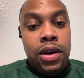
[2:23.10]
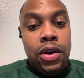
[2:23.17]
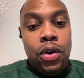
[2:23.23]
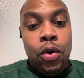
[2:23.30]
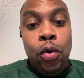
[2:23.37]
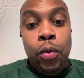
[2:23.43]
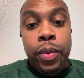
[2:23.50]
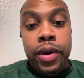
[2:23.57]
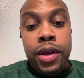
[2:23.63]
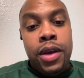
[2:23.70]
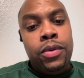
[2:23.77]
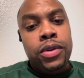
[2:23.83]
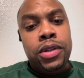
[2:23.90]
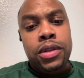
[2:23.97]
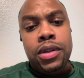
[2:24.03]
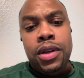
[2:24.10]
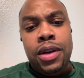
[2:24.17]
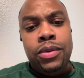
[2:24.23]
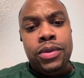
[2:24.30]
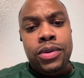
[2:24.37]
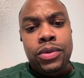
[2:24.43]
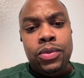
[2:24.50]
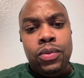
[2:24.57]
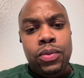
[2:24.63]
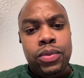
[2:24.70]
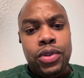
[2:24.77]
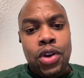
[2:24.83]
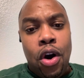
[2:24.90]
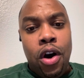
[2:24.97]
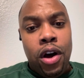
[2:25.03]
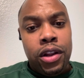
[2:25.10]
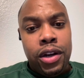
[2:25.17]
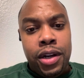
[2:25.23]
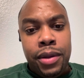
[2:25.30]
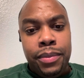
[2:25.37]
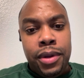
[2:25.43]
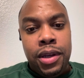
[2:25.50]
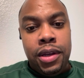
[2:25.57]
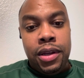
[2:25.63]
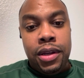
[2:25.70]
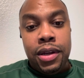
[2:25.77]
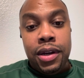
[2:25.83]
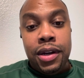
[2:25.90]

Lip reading: hooping. He was taller than me.